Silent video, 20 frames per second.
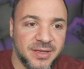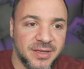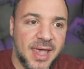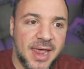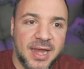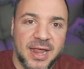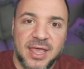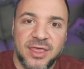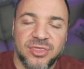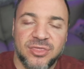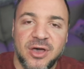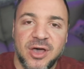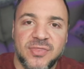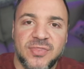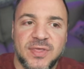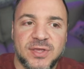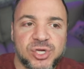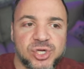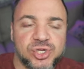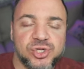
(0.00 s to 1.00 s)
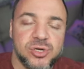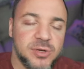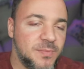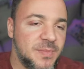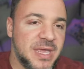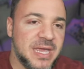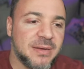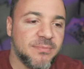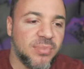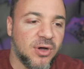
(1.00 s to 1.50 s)
And I thought this should be
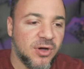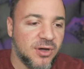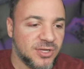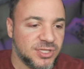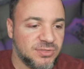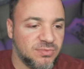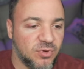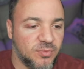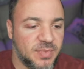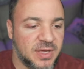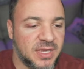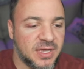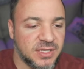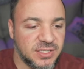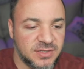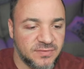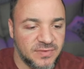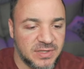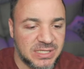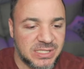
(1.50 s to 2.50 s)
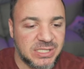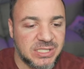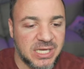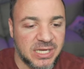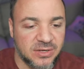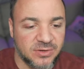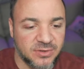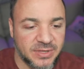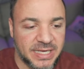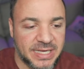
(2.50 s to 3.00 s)
impossible because of this
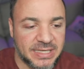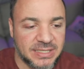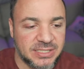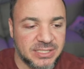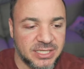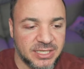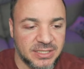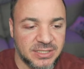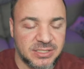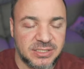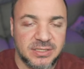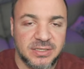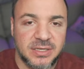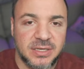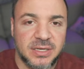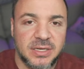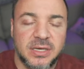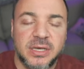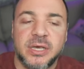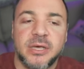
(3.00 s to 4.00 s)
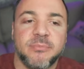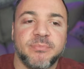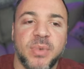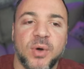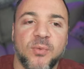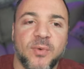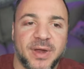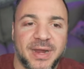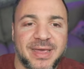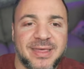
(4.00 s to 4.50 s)
single instance. But
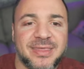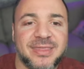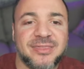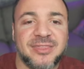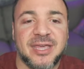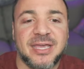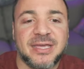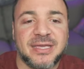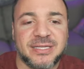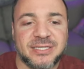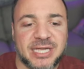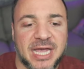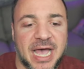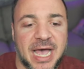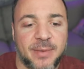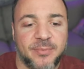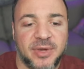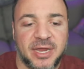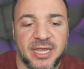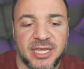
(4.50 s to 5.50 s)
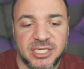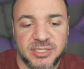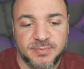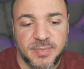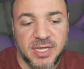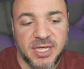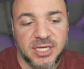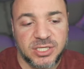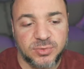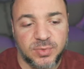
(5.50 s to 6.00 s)
what I think is happening is
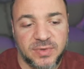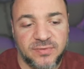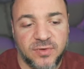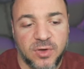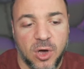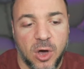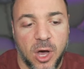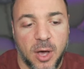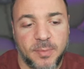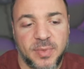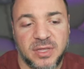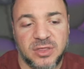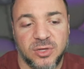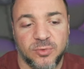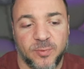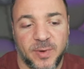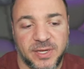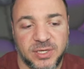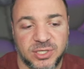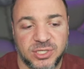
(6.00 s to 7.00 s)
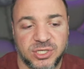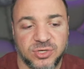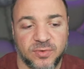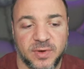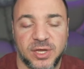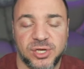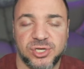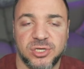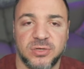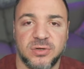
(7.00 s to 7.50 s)
because we've copied the
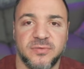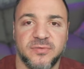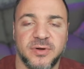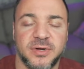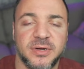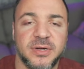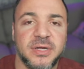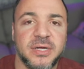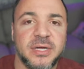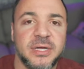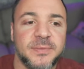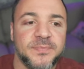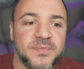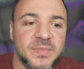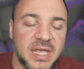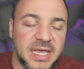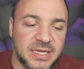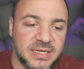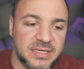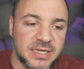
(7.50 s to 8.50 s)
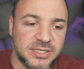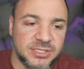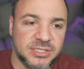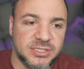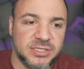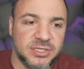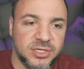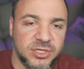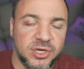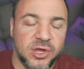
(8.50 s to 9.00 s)
registration over, it
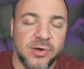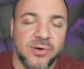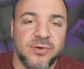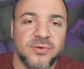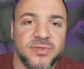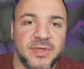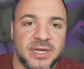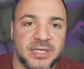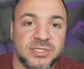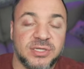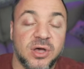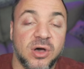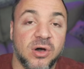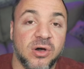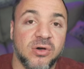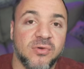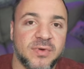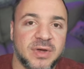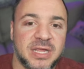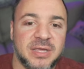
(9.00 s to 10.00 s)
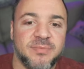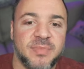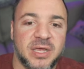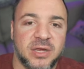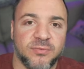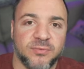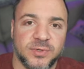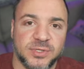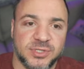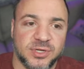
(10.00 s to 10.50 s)
doesn't know that it's already been
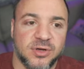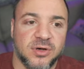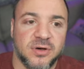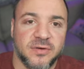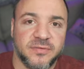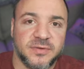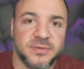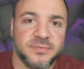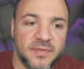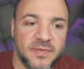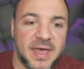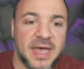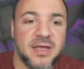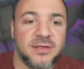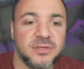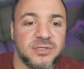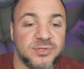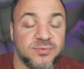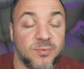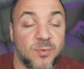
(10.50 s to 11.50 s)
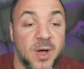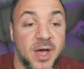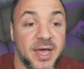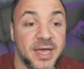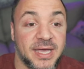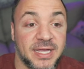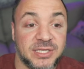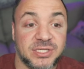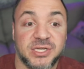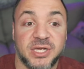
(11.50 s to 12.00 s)
resolved. That's why
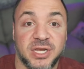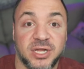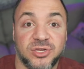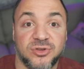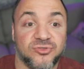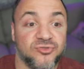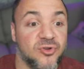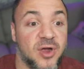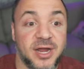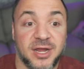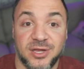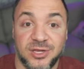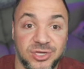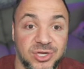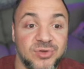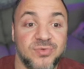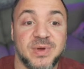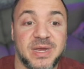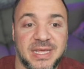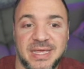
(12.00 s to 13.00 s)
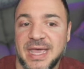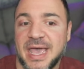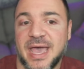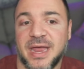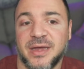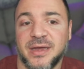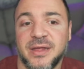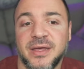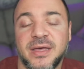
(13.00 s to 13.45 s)
it's going to try to do it again.